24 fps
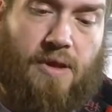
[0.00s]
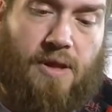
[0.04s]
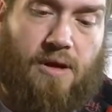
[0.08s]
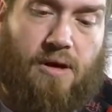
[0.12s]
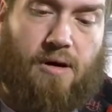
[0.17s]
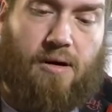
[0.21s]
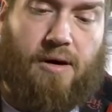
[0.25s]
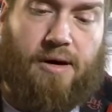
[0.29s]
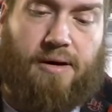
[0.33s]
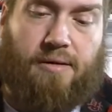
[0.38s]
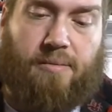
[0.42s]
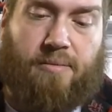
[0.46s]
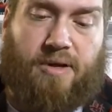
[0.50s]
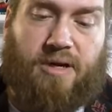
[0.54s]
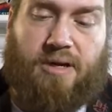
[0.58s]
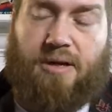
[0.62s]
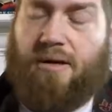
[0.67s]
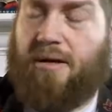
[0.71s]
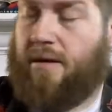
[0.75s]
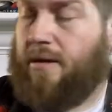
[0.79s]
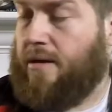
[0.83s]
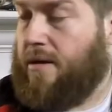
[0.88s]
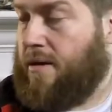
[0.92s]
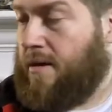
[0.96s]
alright, let me
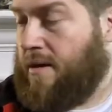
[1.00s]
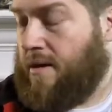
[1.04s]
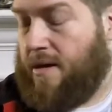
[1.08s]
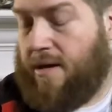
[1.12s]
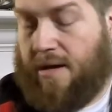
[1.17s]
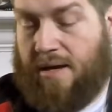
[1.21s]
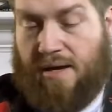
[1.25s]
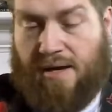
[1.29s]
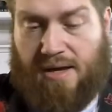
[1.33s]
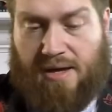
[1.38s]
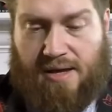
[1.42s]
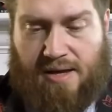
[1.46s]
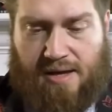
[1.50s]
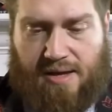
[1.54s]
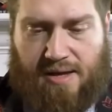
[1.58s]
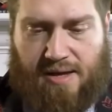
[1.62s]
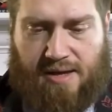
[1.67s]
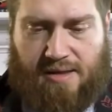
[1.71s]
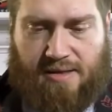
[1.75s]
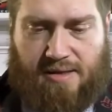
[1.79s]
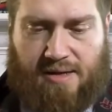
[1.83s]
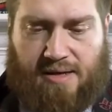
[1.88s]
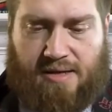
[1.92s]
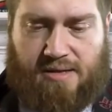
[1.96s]

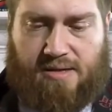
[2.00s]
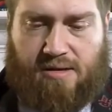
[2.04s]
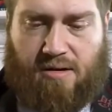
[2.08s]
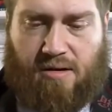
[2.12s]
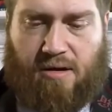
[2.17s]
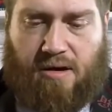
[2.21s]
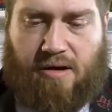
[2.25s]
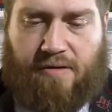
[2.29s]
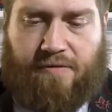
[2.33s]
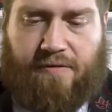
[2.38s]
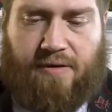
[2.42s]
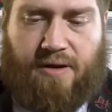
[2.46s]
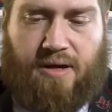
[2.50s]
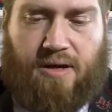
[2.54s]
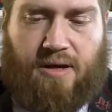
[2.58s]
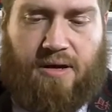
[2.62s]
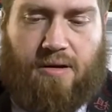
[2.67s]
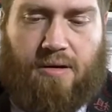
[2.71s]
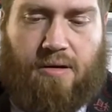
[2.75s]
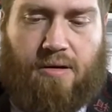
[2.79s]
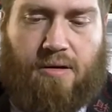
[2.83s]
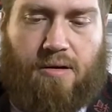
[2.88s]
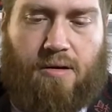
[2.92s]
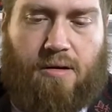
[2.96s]
get these off of
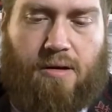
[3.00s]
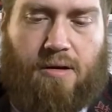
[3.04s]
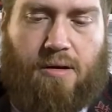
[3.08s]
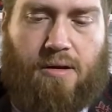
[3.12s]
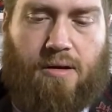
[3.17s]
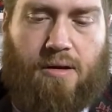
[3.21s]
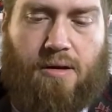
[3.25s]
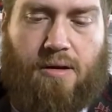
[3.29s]
here.